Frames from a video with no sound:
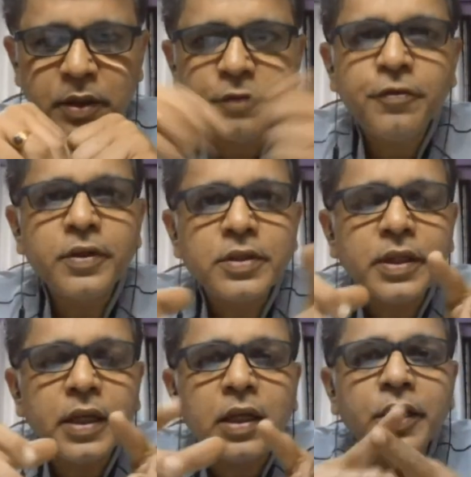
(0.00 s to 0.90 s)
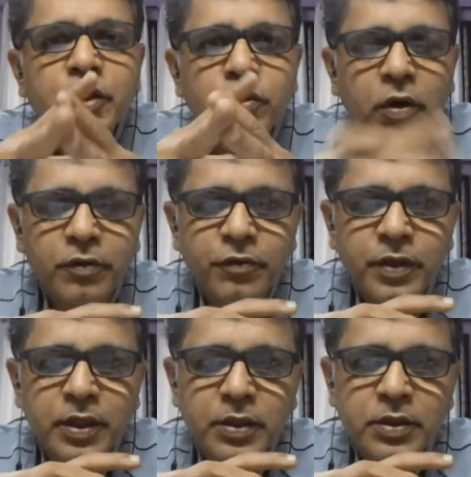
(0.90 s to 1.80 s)
difference in learning
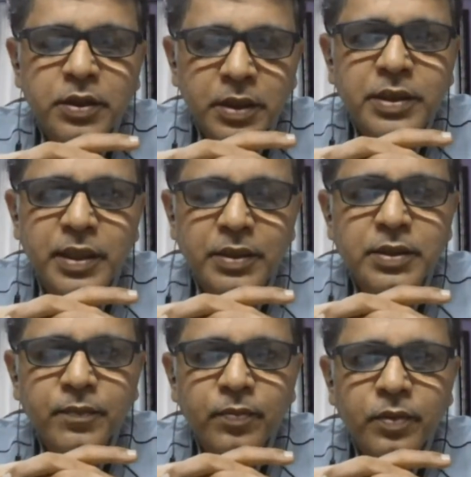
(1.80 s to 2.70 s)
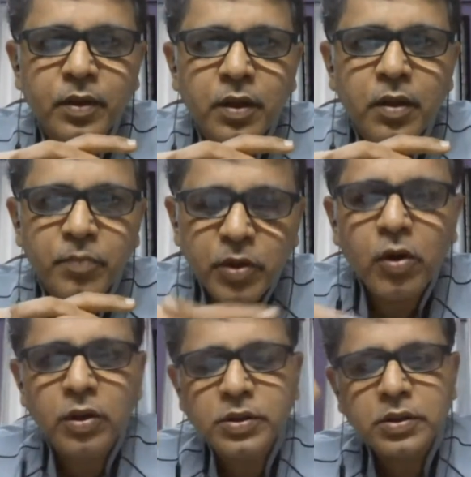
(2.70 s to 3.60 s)
geography these days.
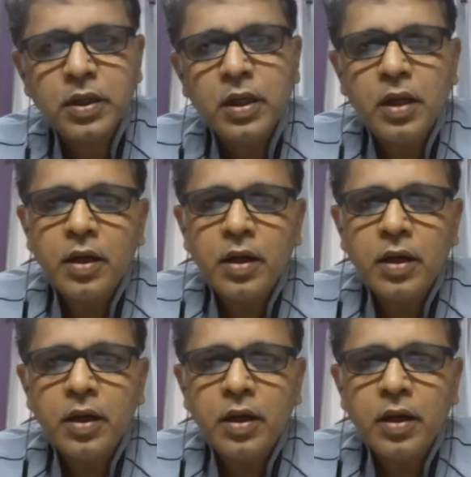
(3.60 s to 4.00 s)
Because